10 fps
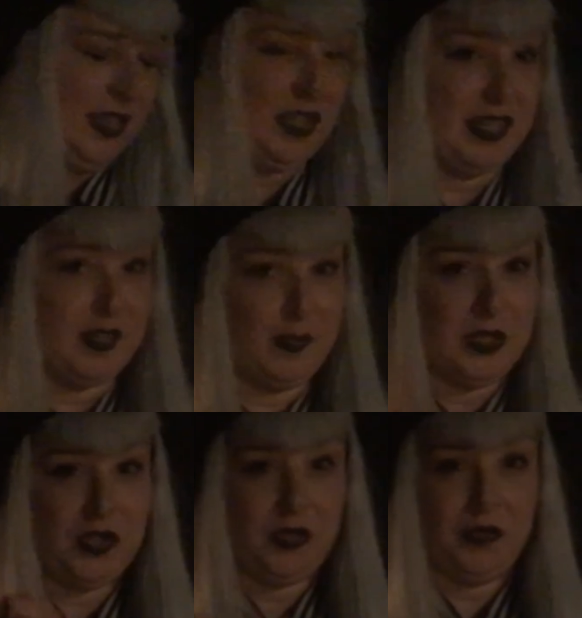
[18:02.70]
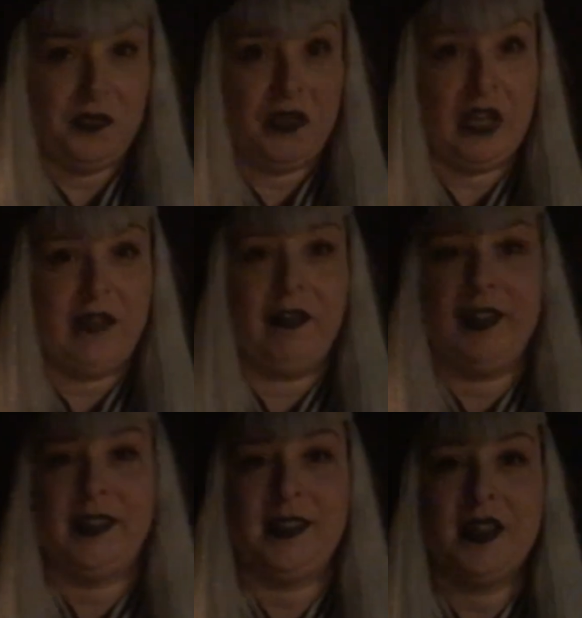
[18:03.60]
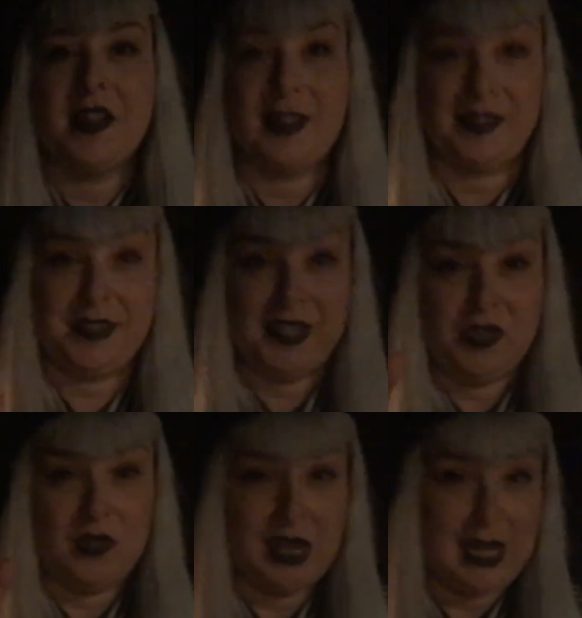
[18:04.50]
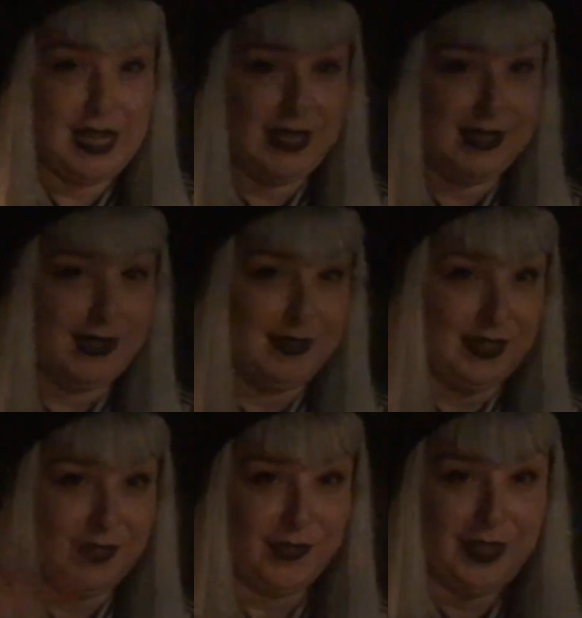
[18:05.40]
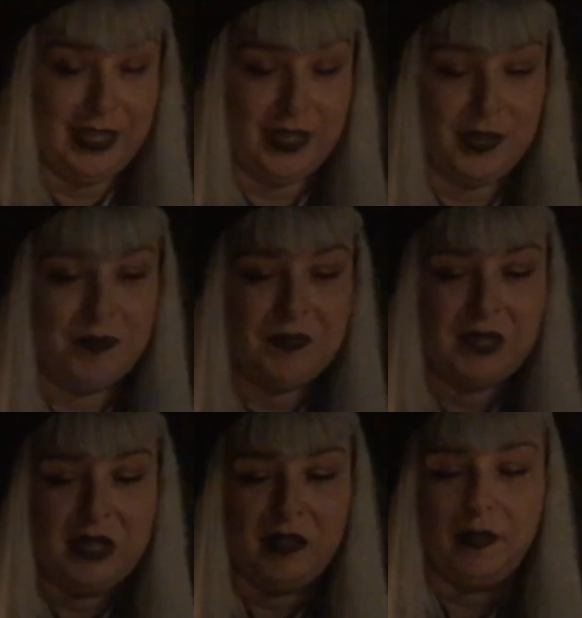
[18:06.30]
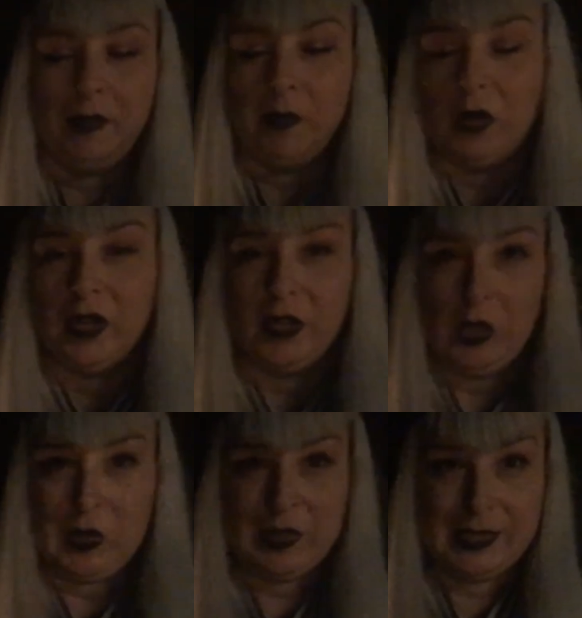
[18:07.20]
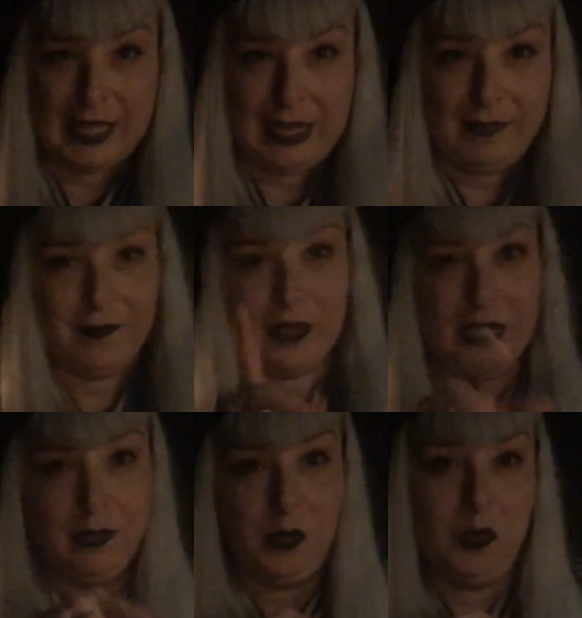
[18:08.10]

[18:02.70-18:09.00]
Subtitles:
that's my June favorites. I'll see you guys next video. Remember, go outside, find the